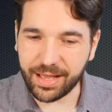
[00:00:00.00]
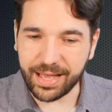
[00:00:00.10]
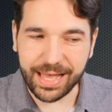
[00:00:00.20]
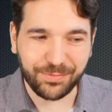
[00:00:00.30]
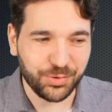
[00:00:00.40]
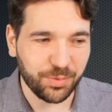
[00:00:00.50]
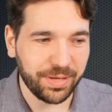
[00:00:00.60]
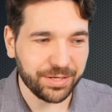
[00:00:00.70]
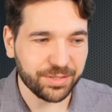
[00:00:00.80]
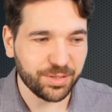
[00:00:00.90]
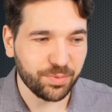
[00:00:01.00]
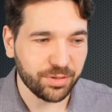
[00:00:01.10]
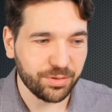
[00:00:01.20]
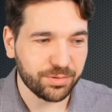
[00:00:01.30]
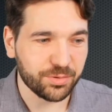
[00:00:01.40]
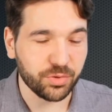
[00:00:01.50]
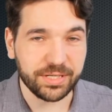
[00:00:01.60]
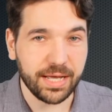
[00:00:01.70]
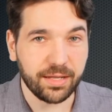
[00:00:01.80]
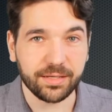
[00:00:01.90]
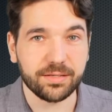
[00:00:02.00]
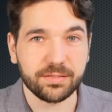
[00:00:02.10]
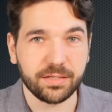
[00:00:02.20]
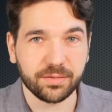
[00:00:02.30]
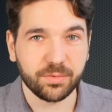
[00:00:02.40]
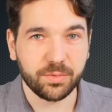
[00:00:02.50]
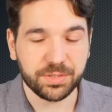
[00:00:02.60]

I have to imagine the producers were yelling in his ear,